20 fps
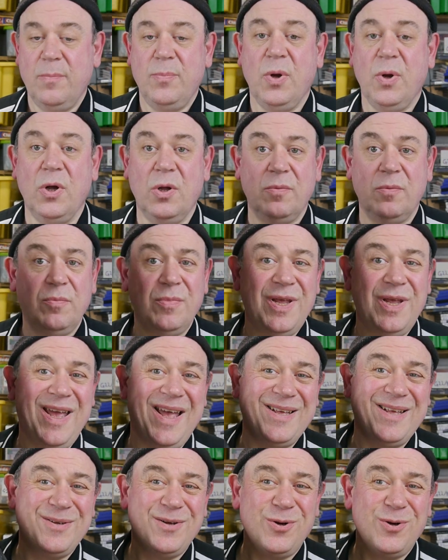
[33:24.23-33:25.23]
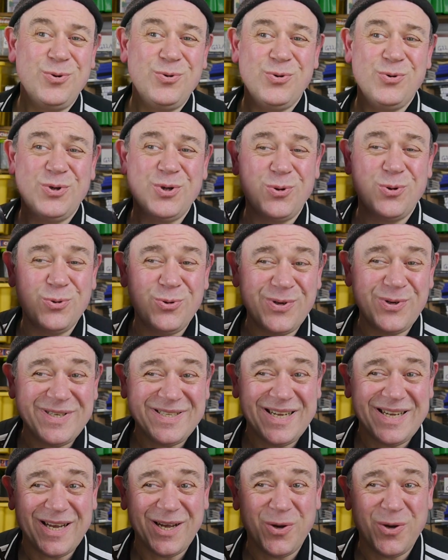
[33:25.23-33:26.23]
But yeah, one hundred, one hundred
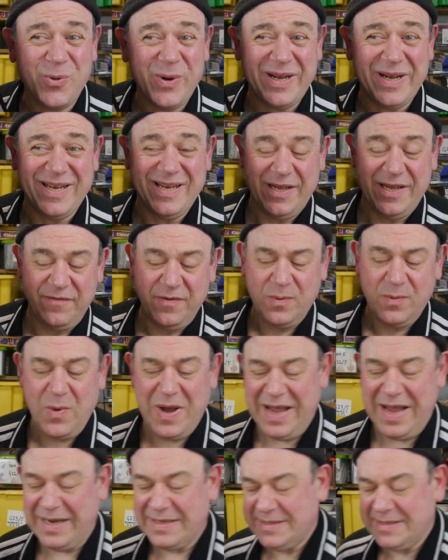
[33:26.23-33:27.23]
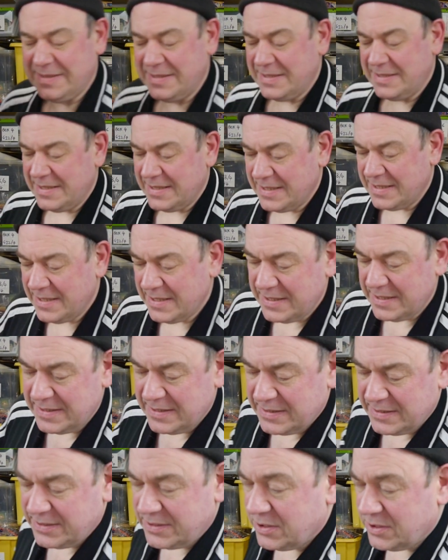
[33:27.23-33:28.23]
and ten quid if it worked.
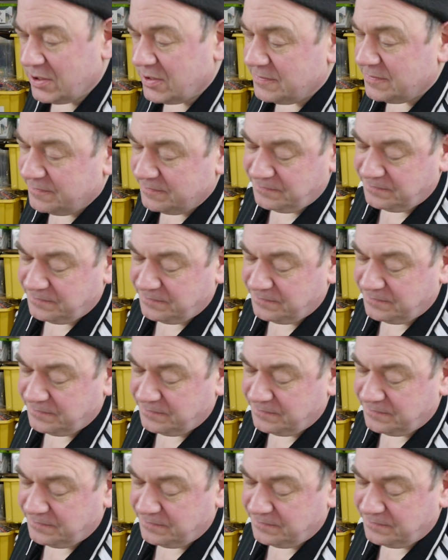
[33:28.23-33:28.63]
So,